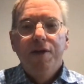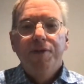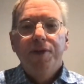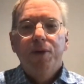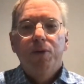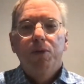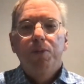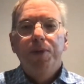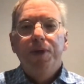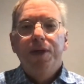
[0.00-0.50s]

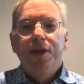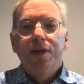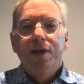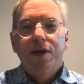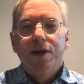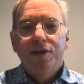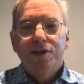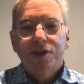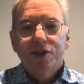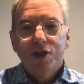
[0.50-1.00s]
that will be
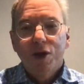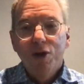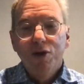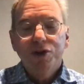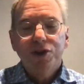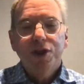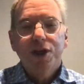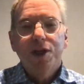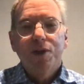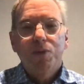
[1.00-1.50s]

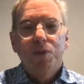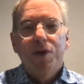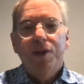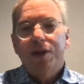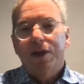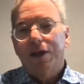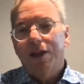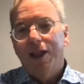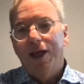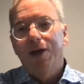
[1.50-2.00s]
associated with
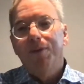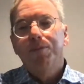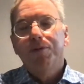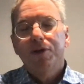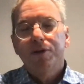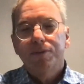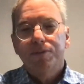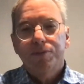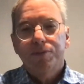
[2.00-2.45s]
a cloud